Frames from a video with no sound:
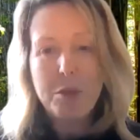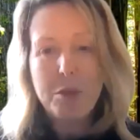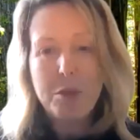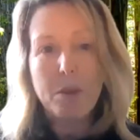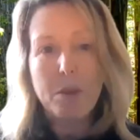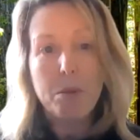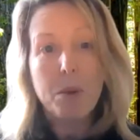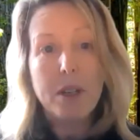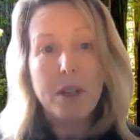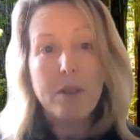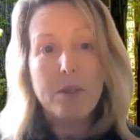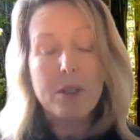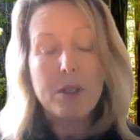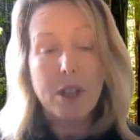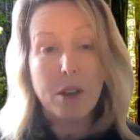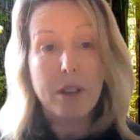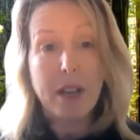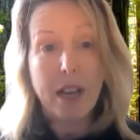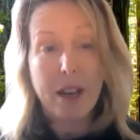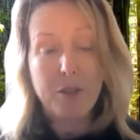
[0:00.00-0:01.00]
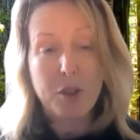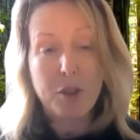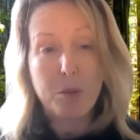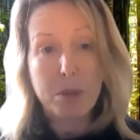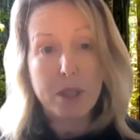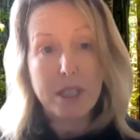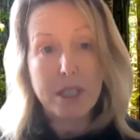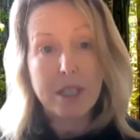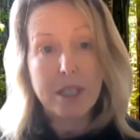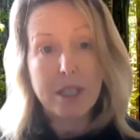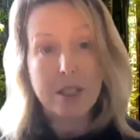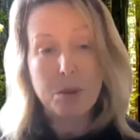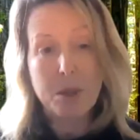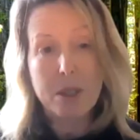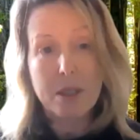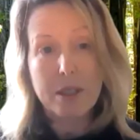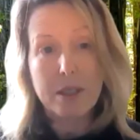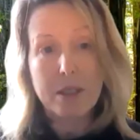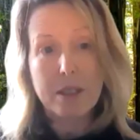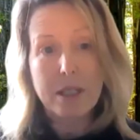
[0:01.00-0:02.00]
but we don't have the political
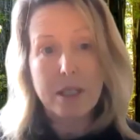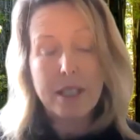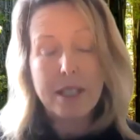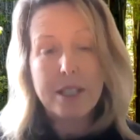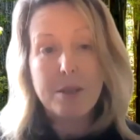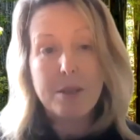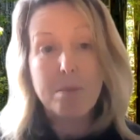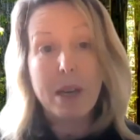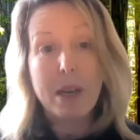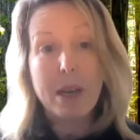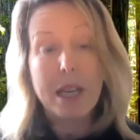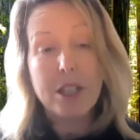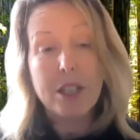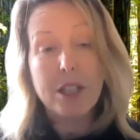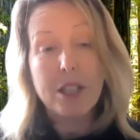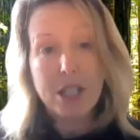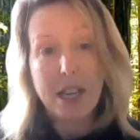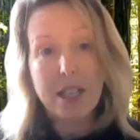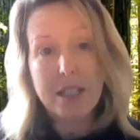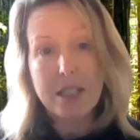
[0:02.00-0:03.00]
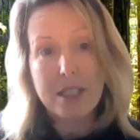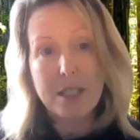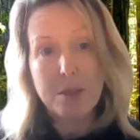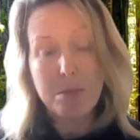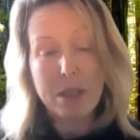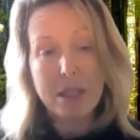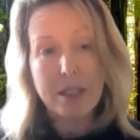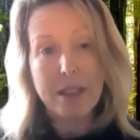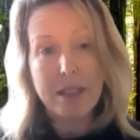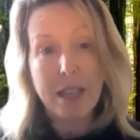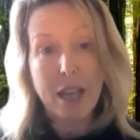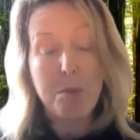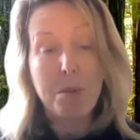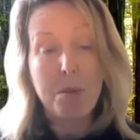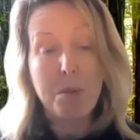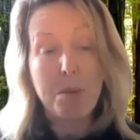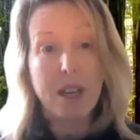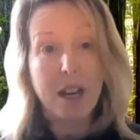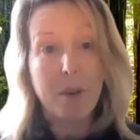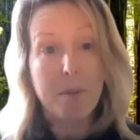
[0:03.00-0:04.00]
will to make the changes that mean that they
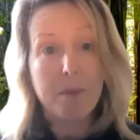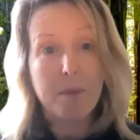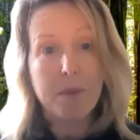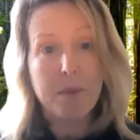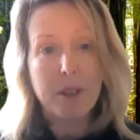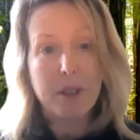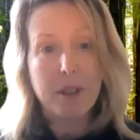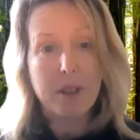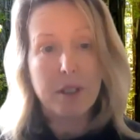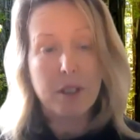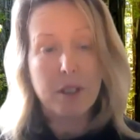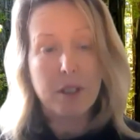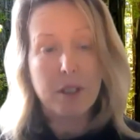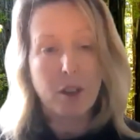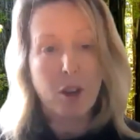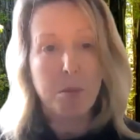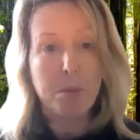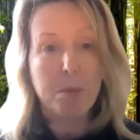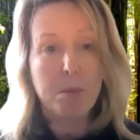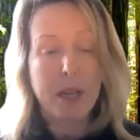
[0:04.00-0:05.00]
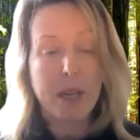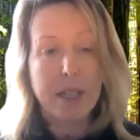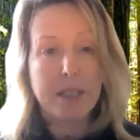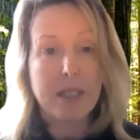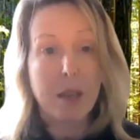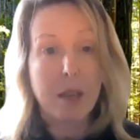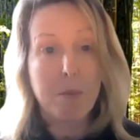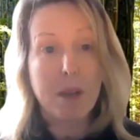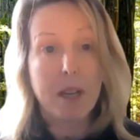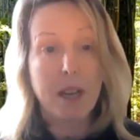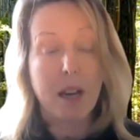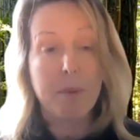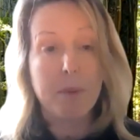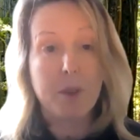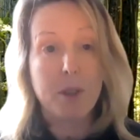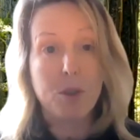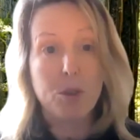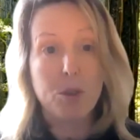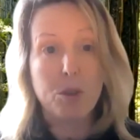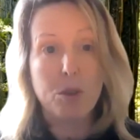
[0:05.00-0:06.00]
become the commonplace, they become
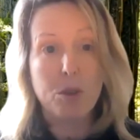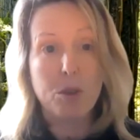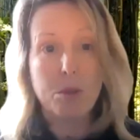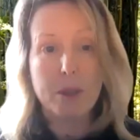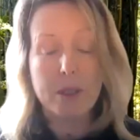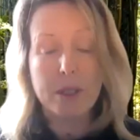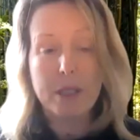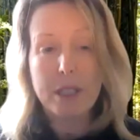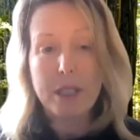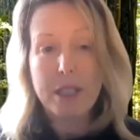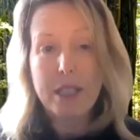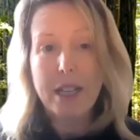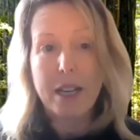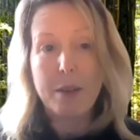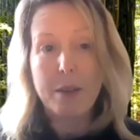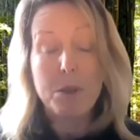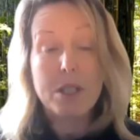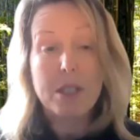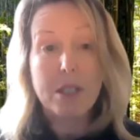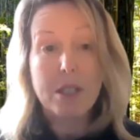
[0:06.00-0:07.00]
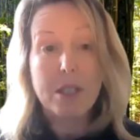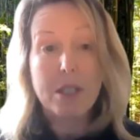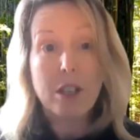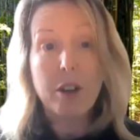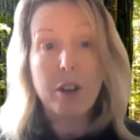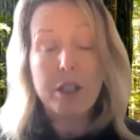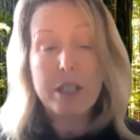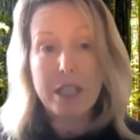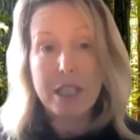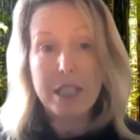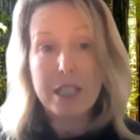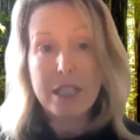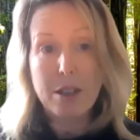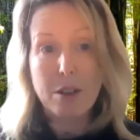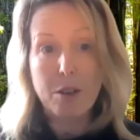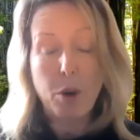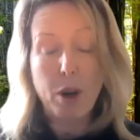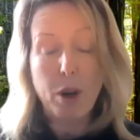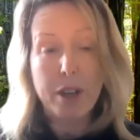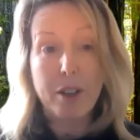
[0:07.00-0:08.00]
the normal. And we're still locked
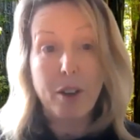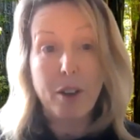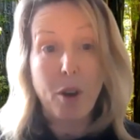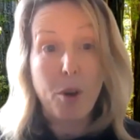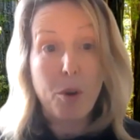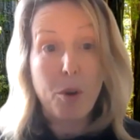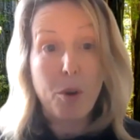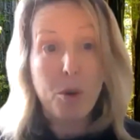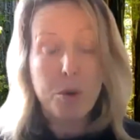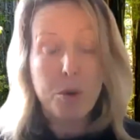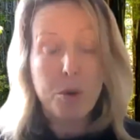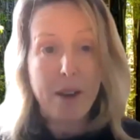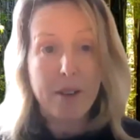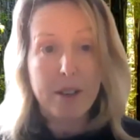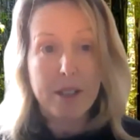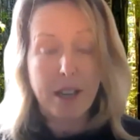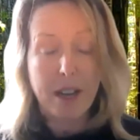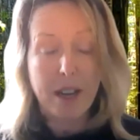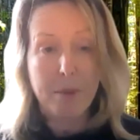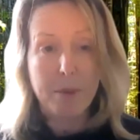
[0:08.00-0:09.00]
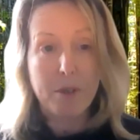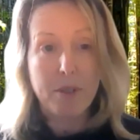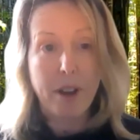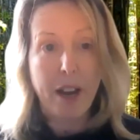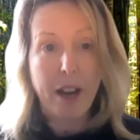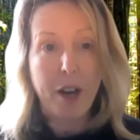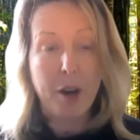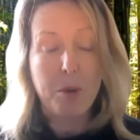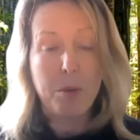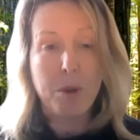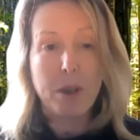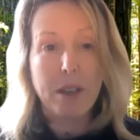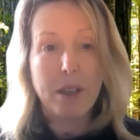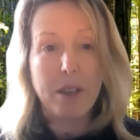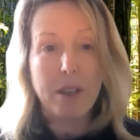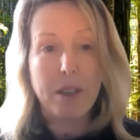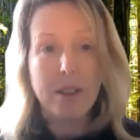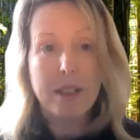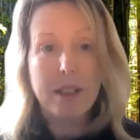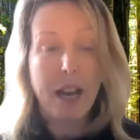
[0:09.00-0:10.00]
into quite an old paradigm of how we